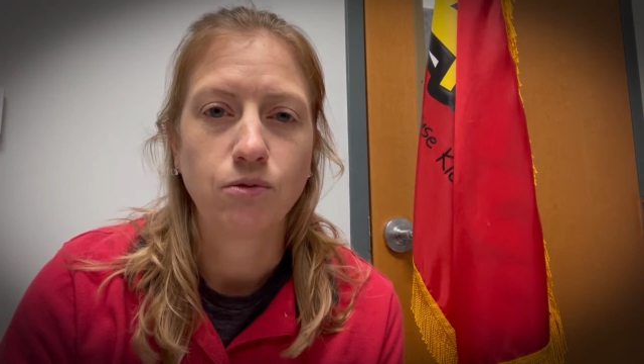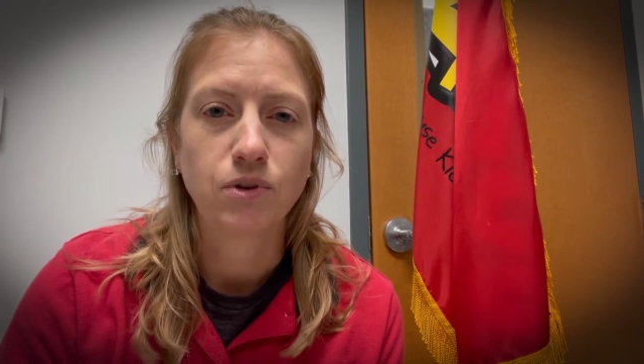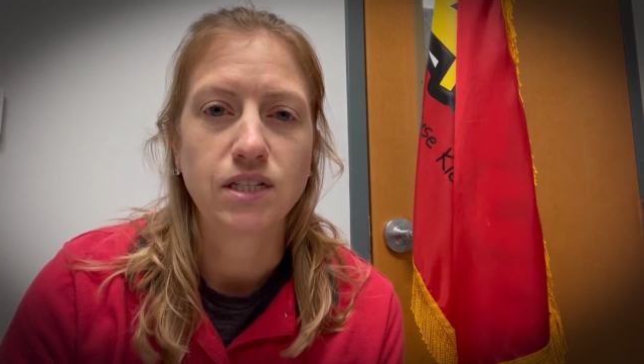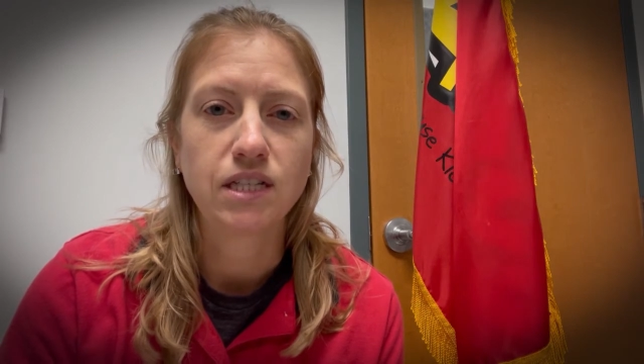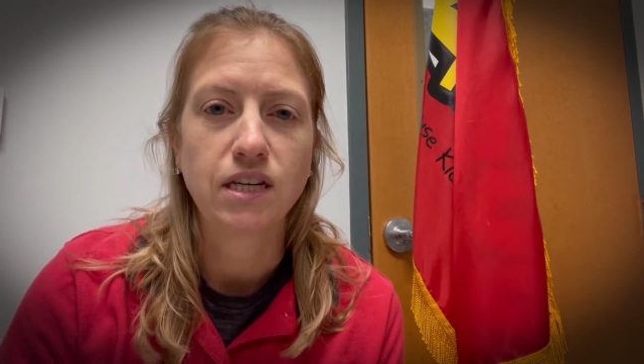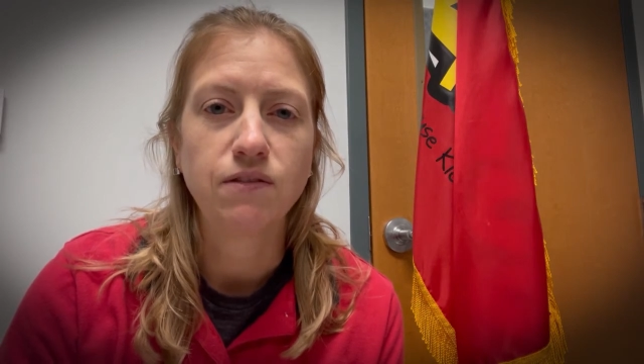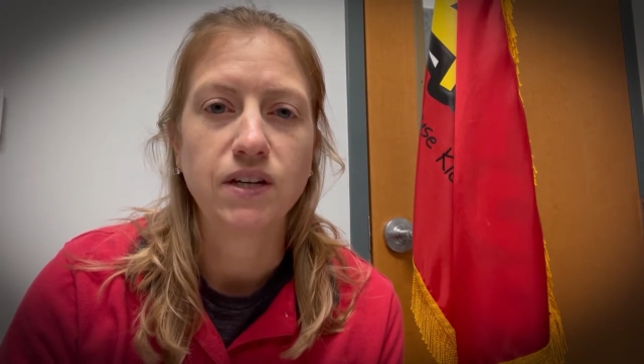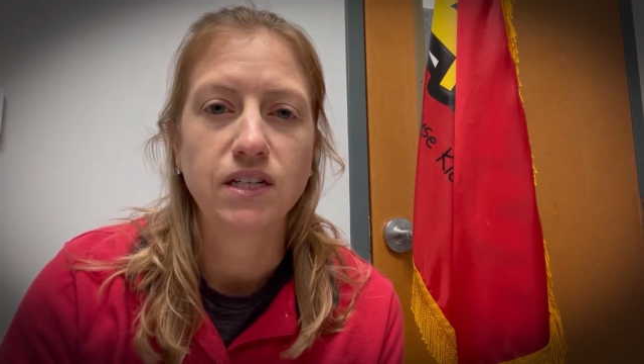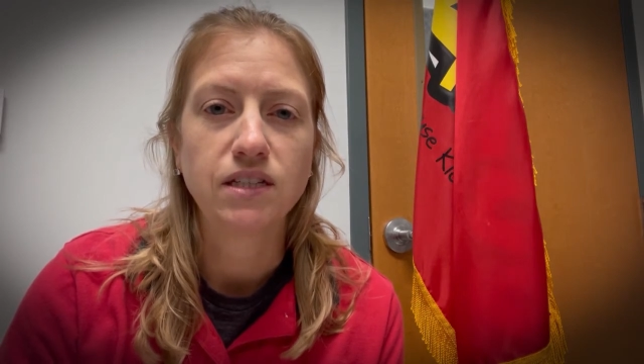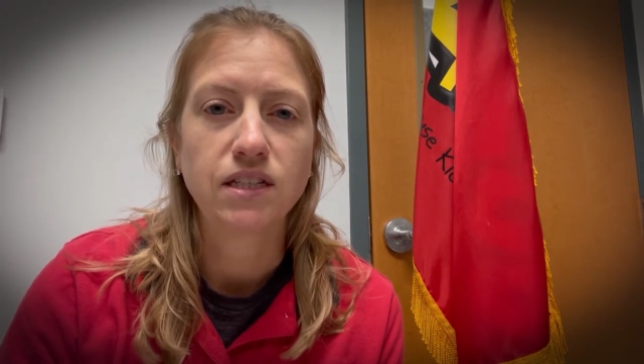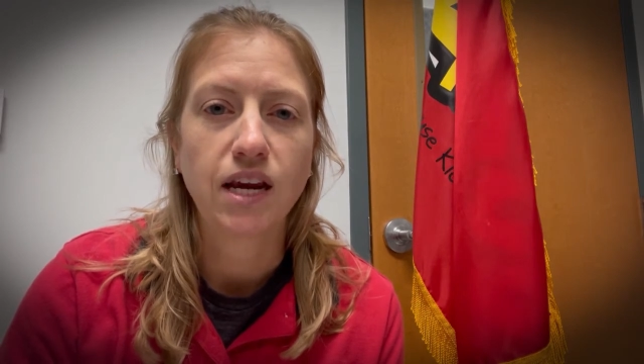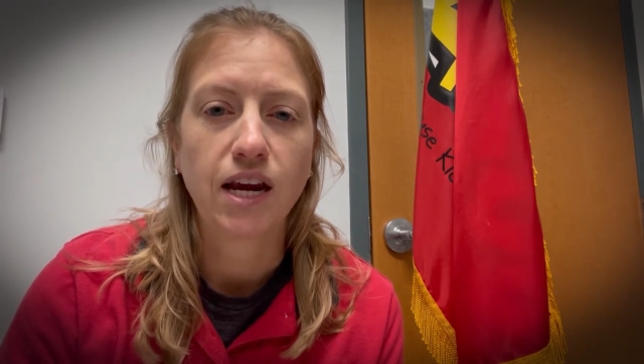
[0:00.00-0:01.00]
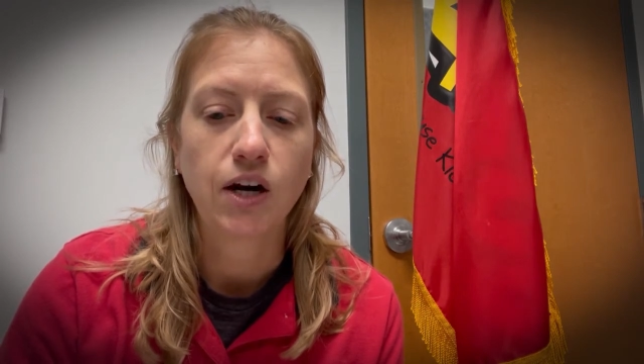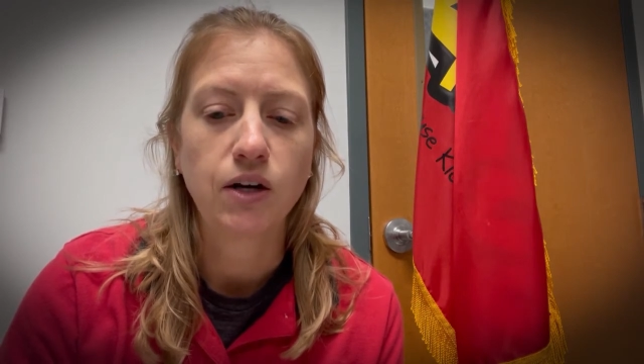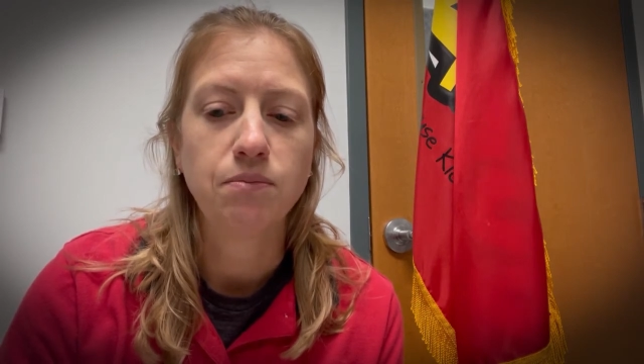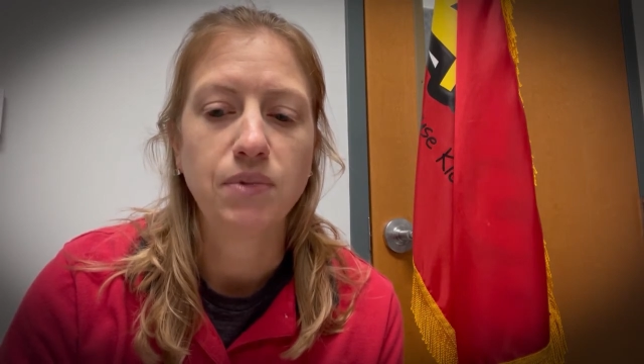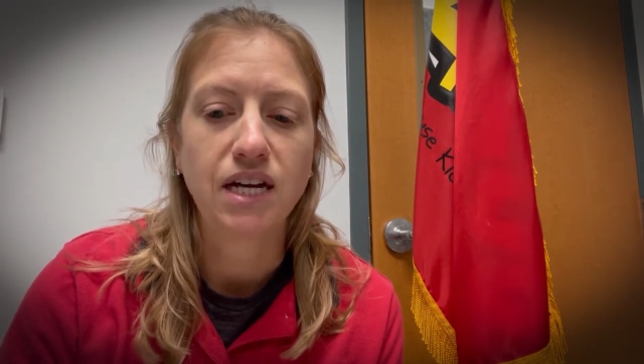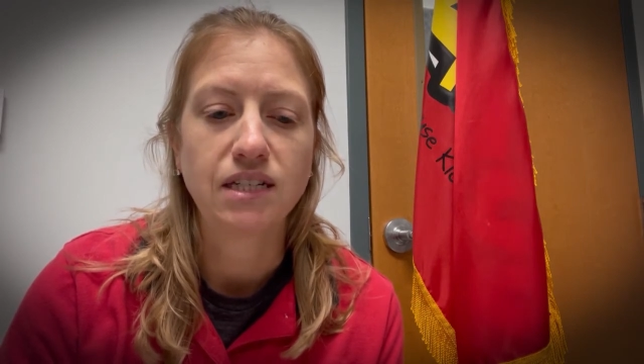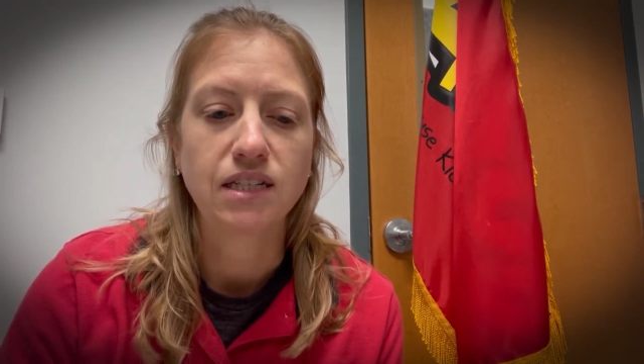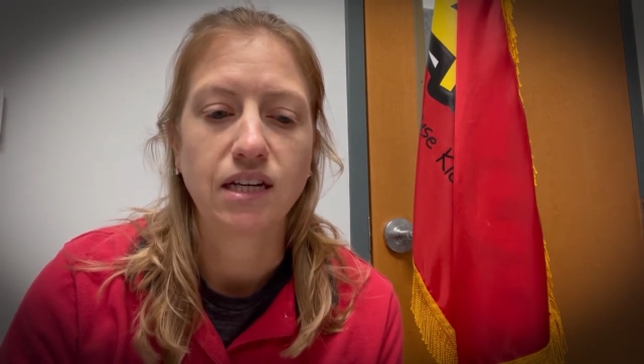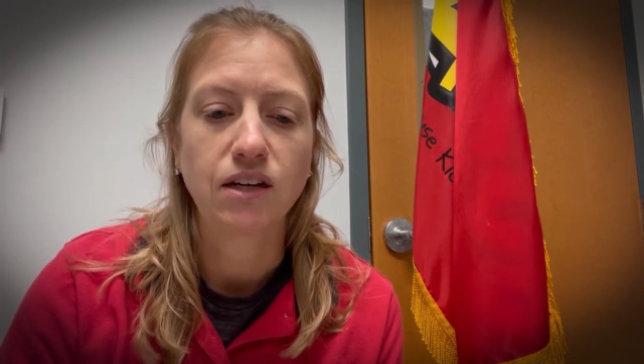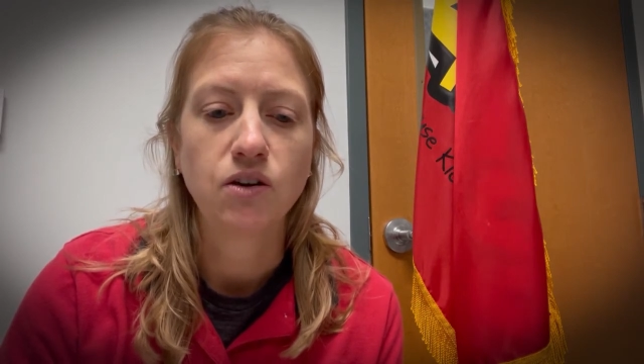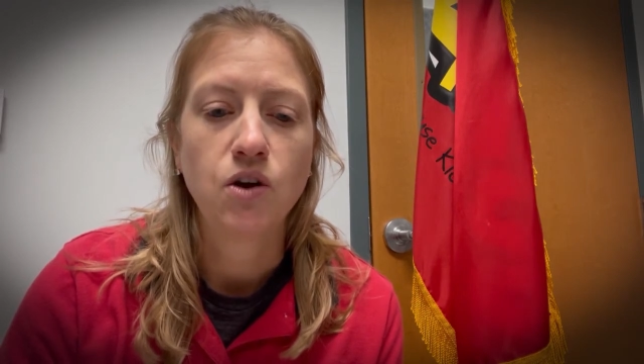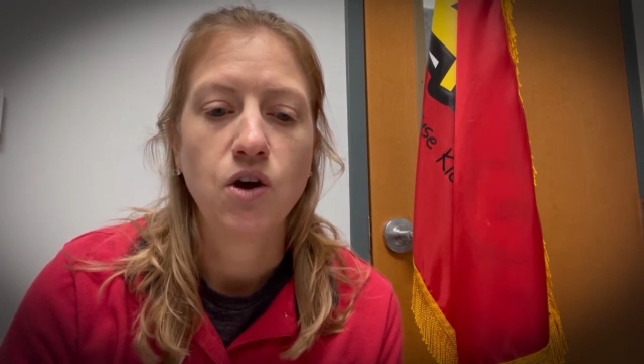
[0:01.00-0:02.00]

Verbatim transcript: receive His care and blessing,